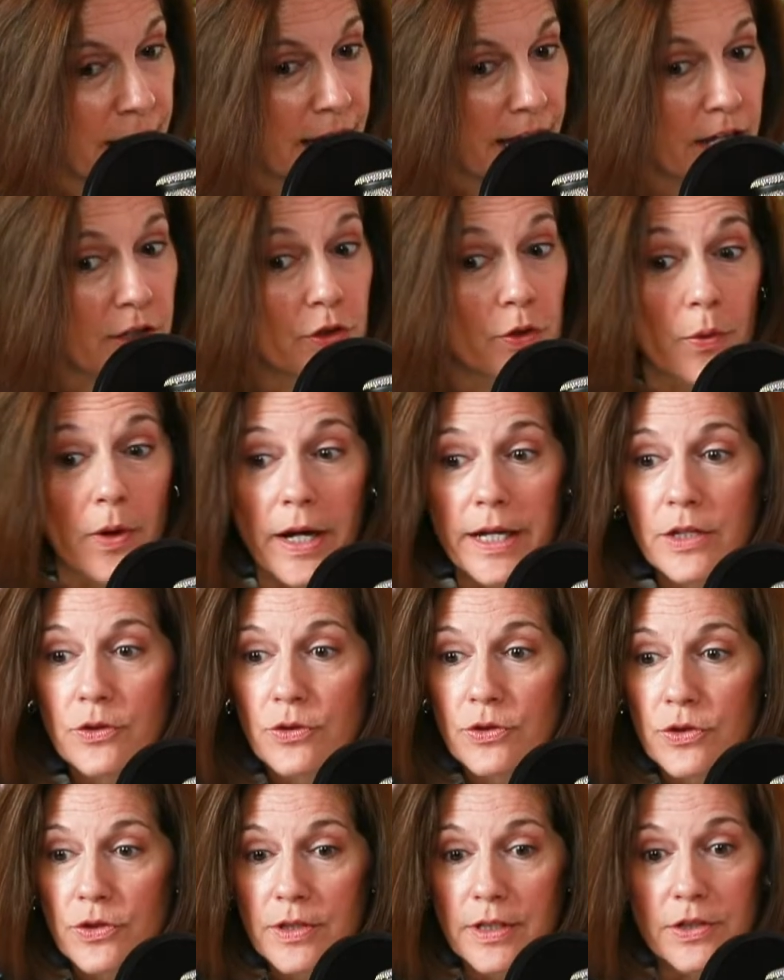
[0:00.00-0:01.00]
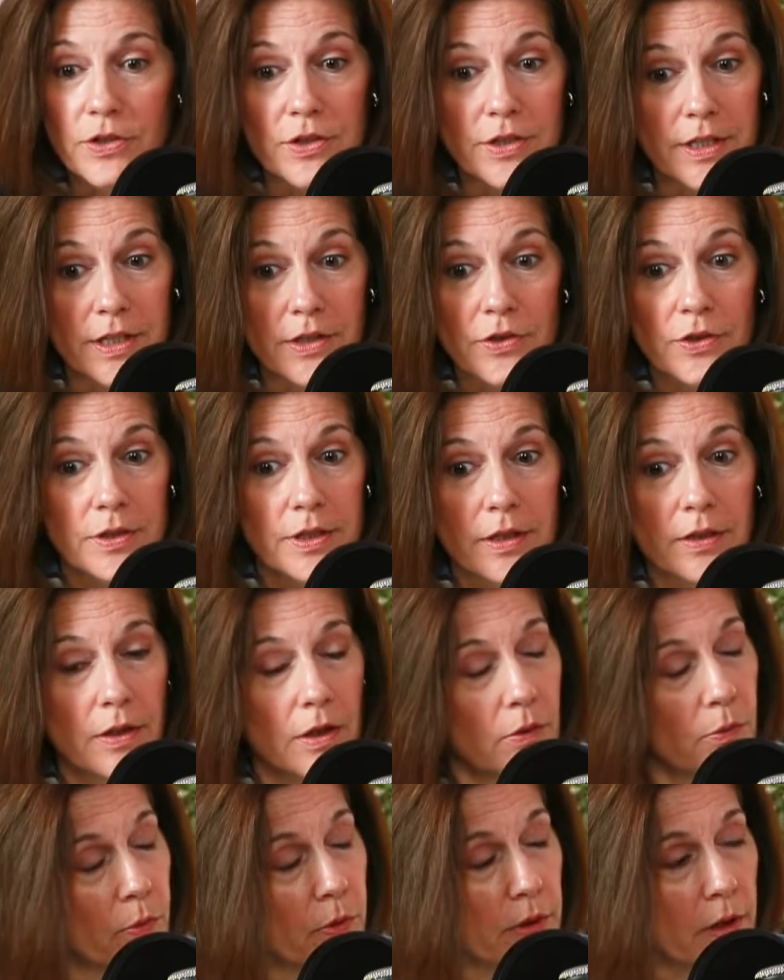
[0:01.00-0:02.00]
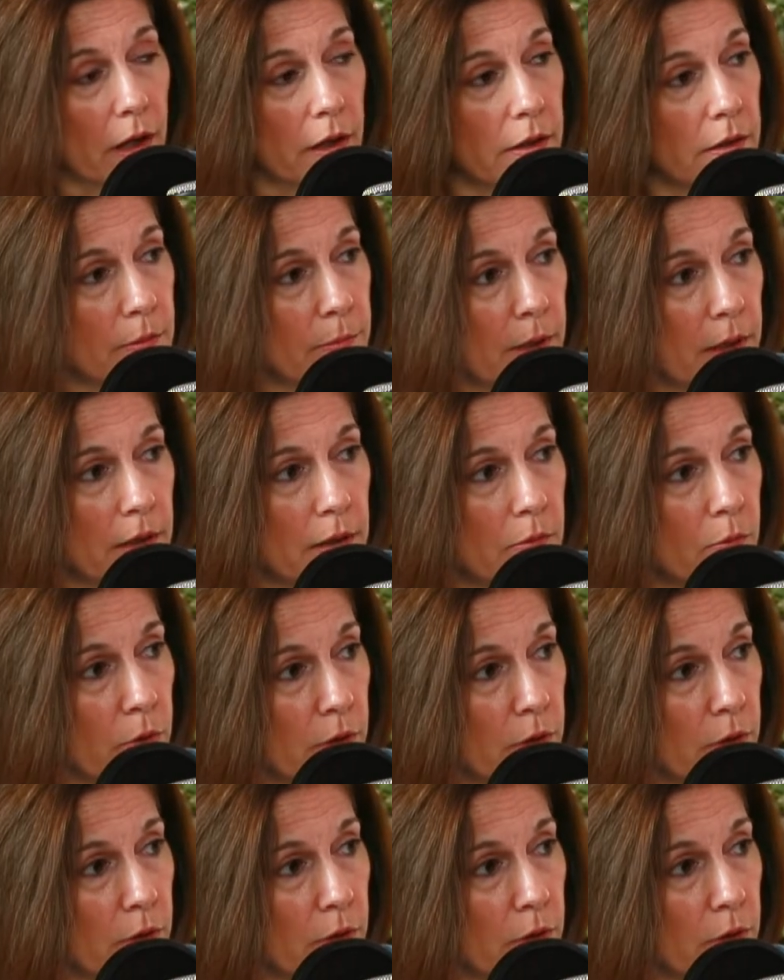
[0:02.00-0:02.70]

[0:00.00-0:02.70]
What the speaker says: And so I introduced legislation to say, no, we're not going to make it.